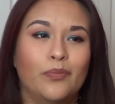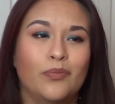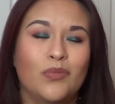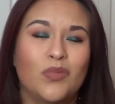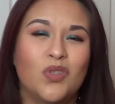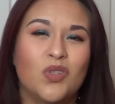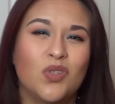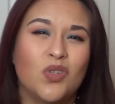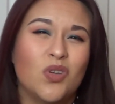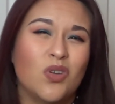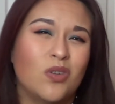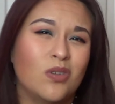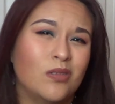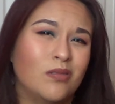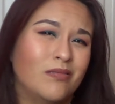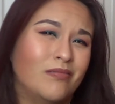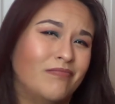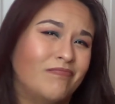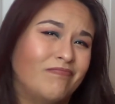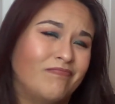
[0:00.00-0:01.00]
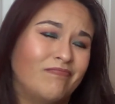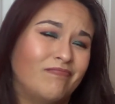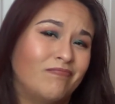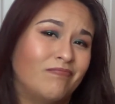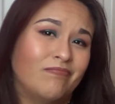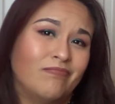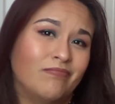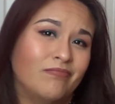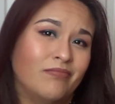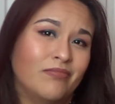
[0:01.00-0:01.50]

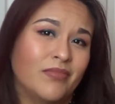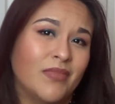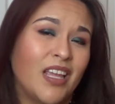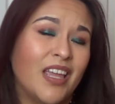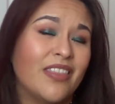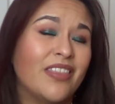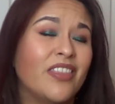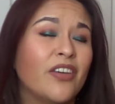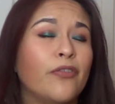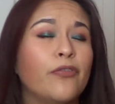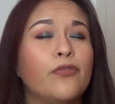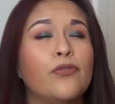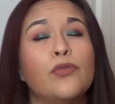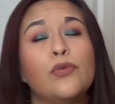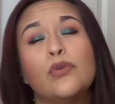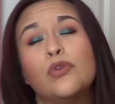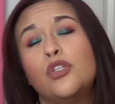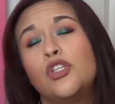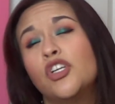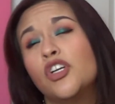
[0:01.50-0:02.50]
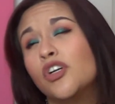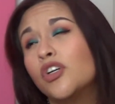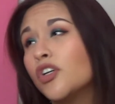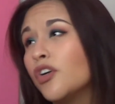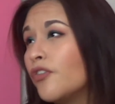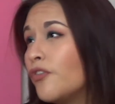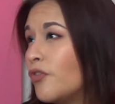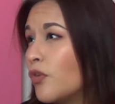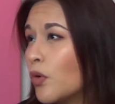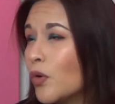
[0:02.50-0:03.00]
The food took
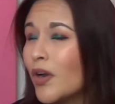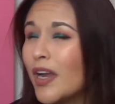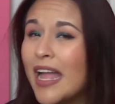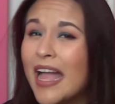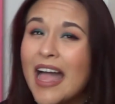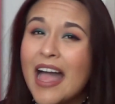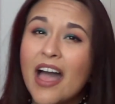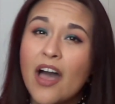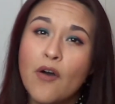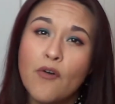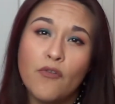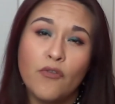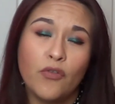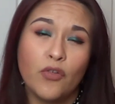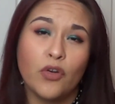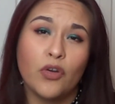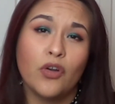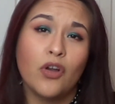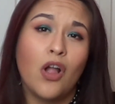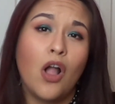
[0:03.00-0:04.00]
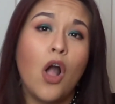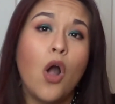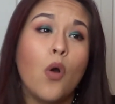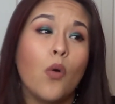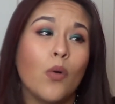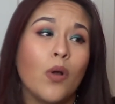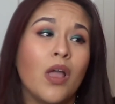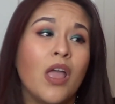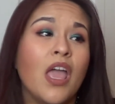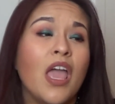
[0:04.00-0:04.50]
forever.
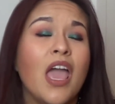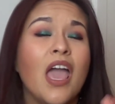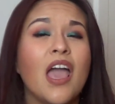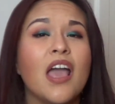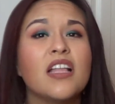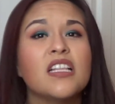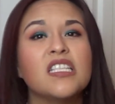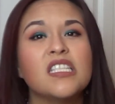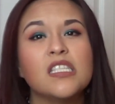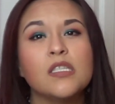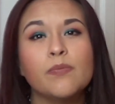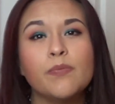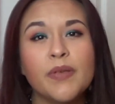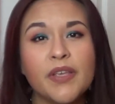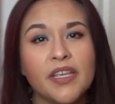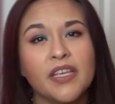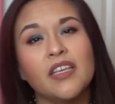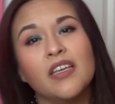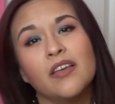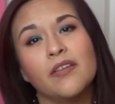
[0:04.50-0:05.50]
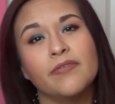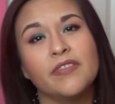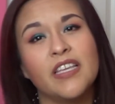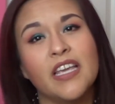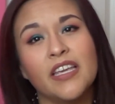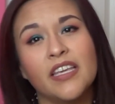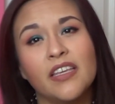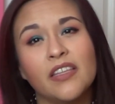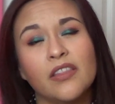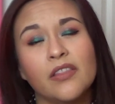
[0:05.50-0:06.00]
Oh, and speaking of
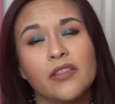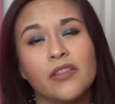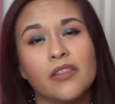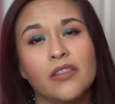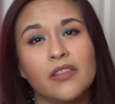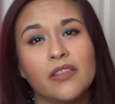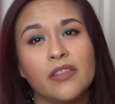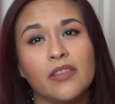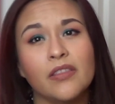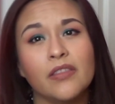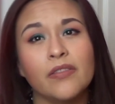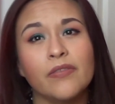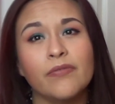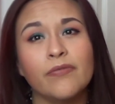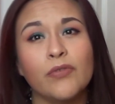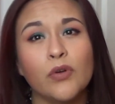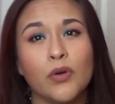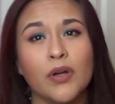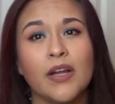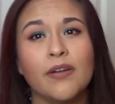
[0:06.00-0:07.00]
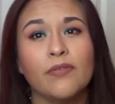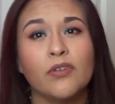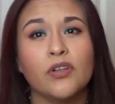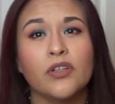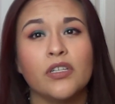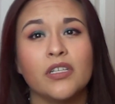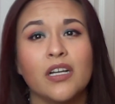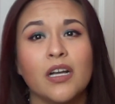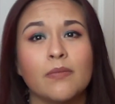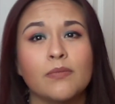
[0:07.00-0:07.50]
taking forever
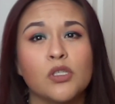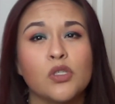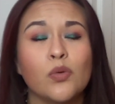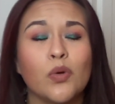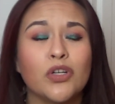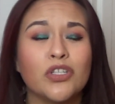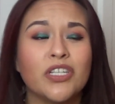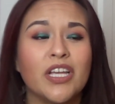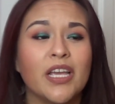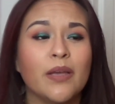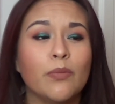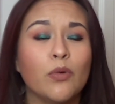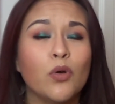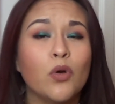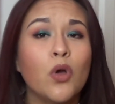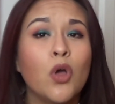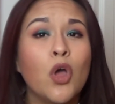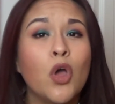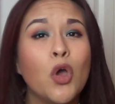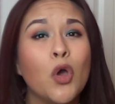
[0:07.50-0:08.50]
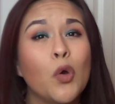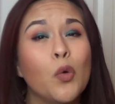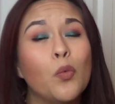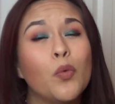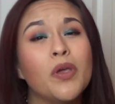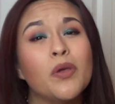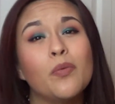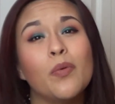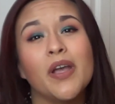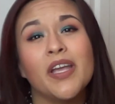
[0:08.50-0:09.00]
to come to our table,
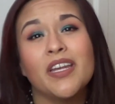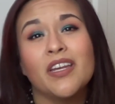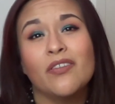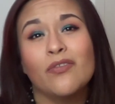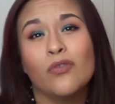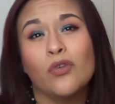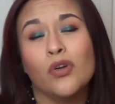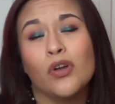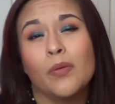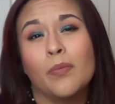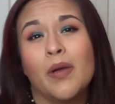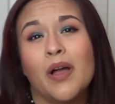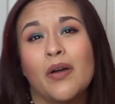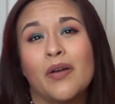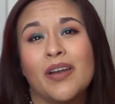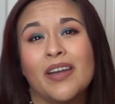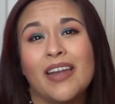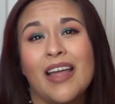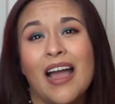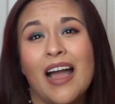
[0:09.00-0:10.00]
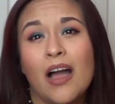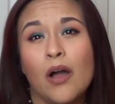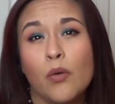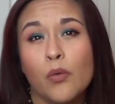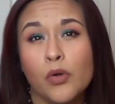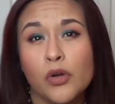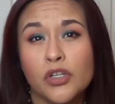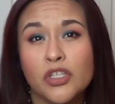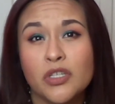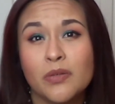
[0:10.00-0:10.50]
we waited for about an
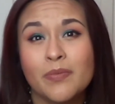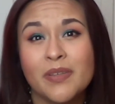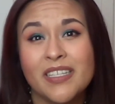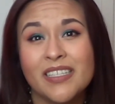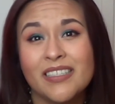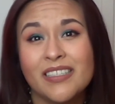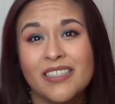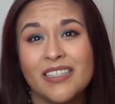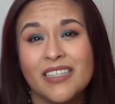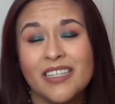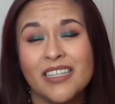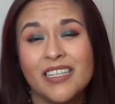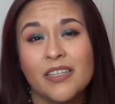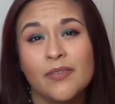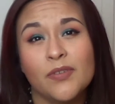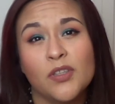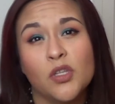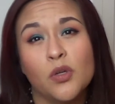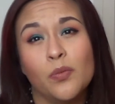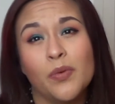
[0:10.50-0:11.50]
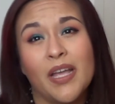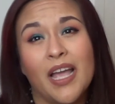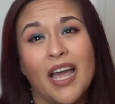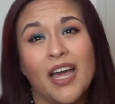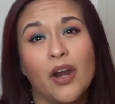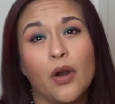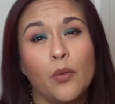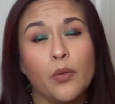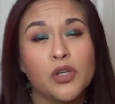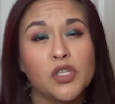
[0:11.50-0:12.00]
hour to be seated, even though we
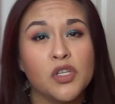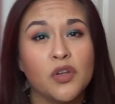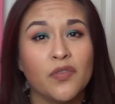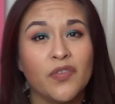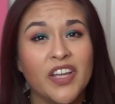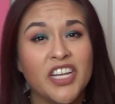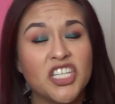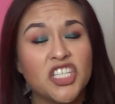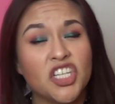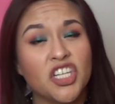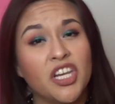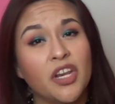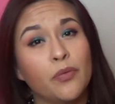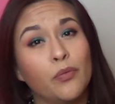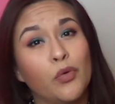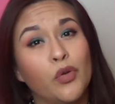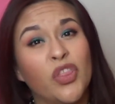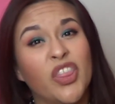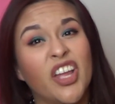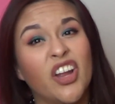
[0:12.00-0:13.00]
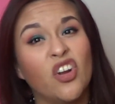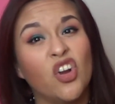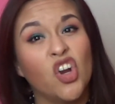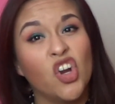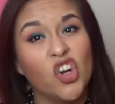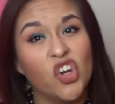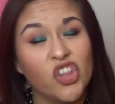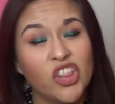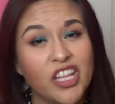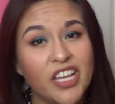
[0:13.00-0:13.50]
had a reservation and were there
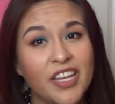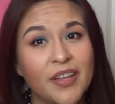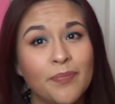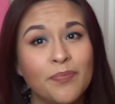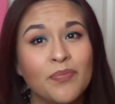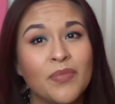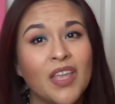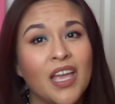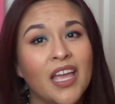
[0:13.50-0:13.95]
early.